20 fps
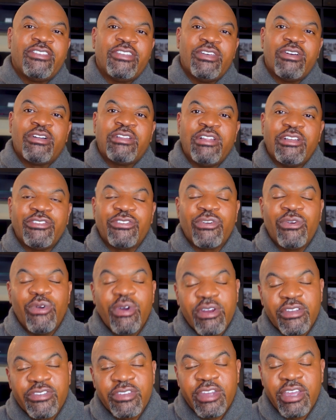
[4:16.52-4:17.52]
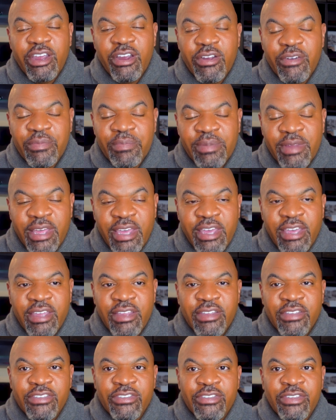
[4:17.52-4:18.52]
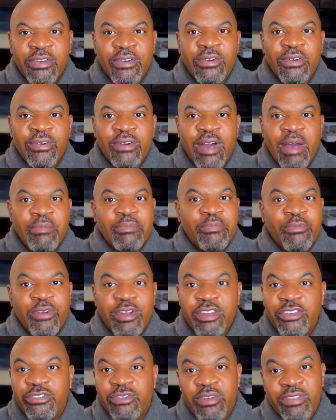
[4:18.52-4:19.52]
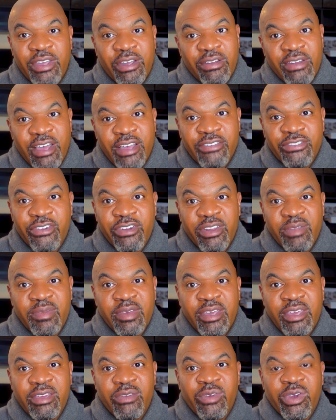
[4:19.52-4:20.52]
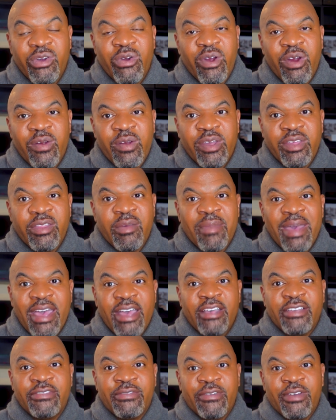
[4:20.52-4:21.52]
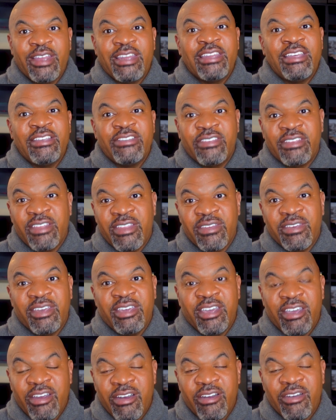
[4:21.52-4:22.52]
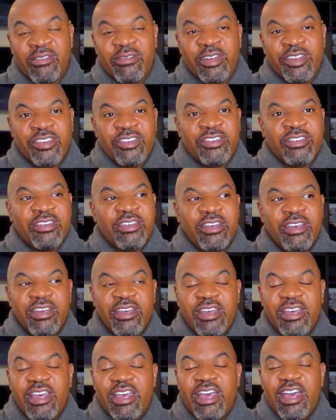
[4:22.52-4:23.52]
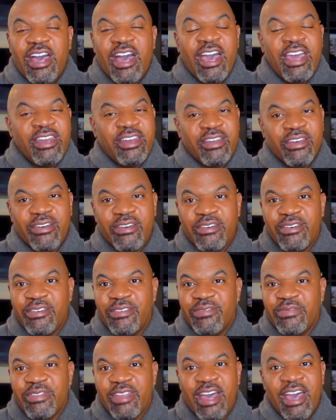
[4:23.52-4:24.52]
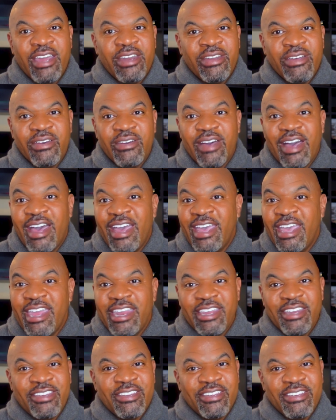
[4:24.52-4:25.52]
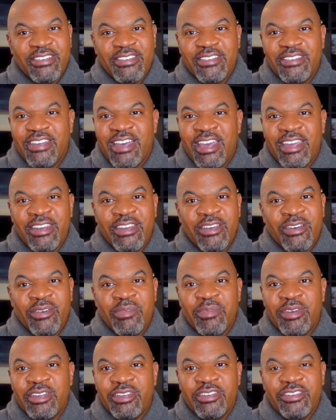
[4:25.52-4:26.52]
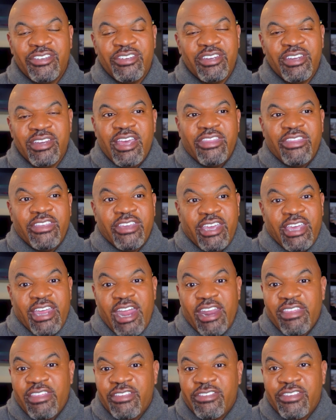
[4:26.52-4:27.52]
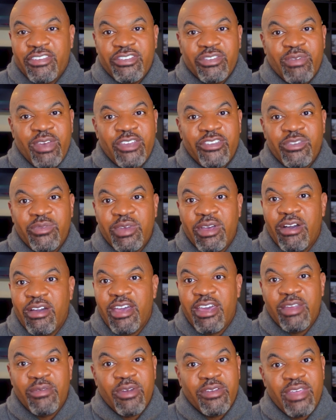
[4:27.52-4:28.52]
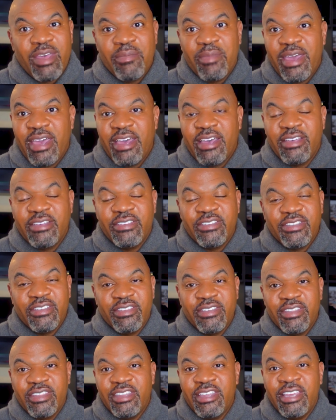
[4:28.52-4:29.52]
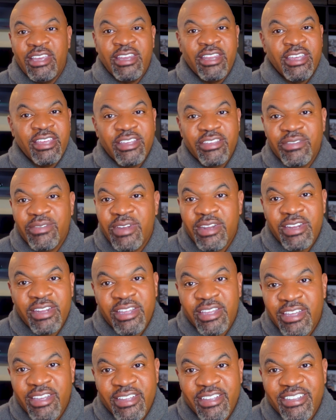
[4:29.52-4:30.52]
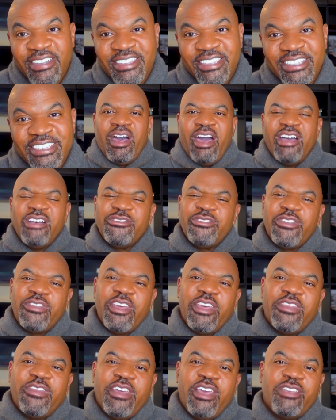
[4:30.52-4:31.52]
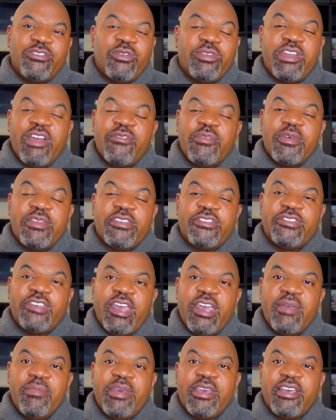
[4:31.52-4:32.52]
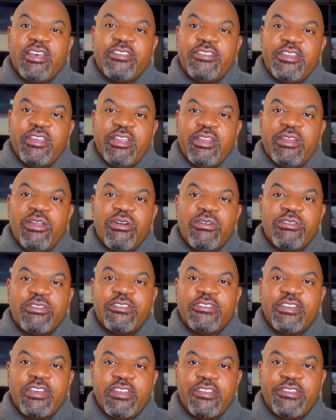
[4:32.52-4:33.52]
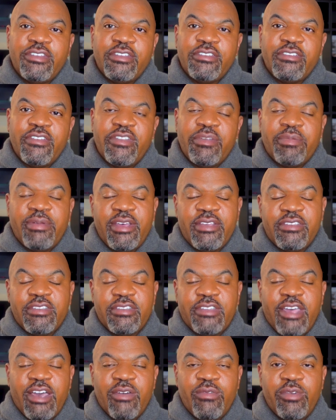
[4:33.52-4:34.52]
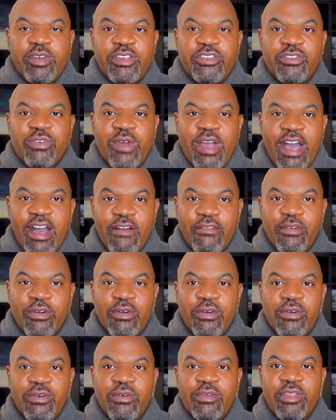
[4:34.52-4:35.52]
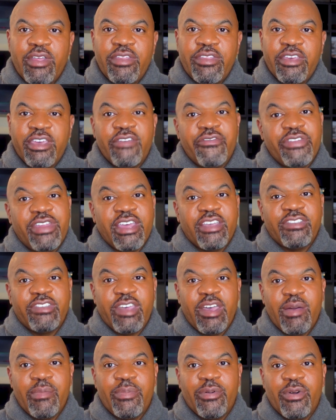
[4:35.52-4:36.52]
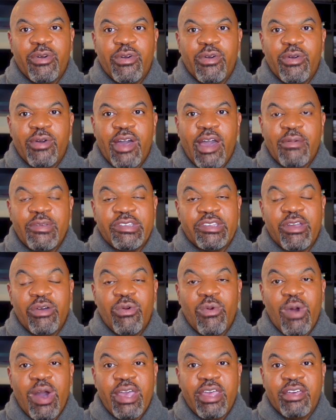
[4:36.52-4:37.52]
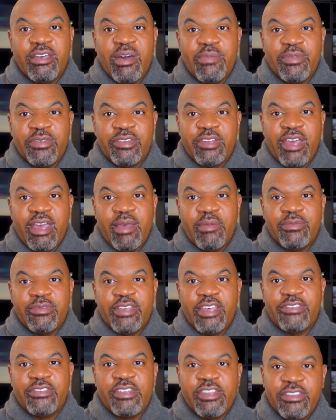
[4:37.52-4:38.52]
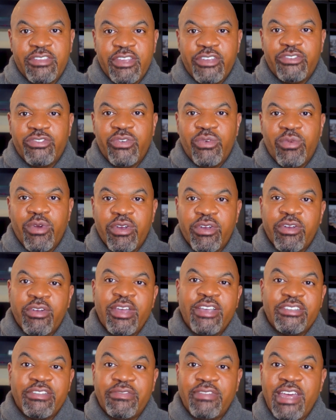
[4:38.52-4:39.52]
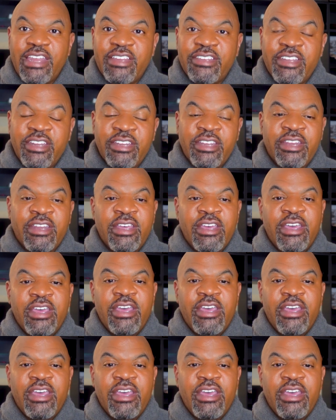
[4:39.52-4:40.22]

still close quarters in the airplane, so I'm pretty sure the airlines are going to be requiring the mask for at least another year, which I know, I know, I hate it too, I know, but to get out of this situation, we all got to wear that mask. It is what it is. I also think things will never be the same because the local citizens of the places that we travel. To give you an example, I was in Hawaii a couple of times as an essential worker, as a flight attendant,